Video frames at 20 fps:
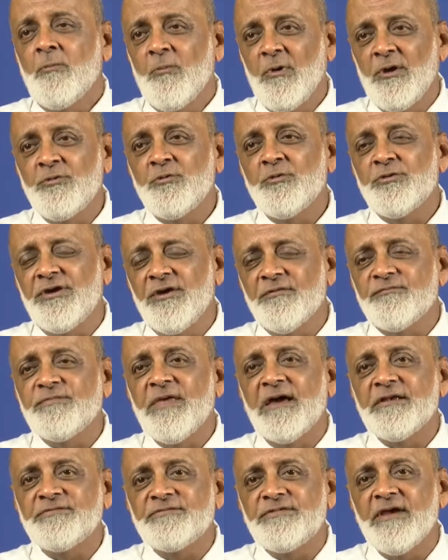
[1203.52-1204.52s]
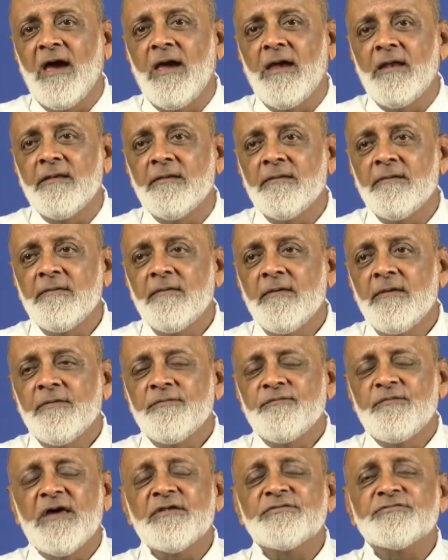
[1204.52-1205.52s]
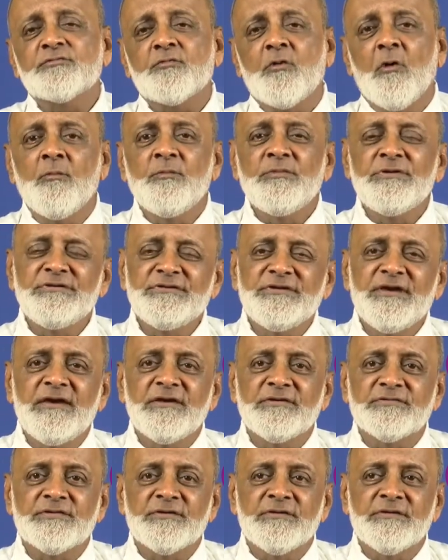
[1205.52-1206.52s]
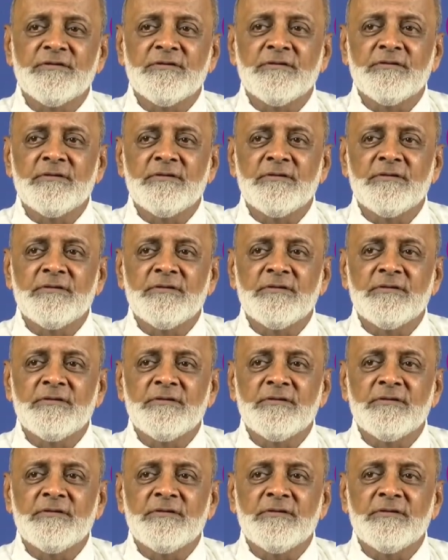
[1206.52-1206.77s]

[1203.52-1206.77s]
When you give that child, that's communication.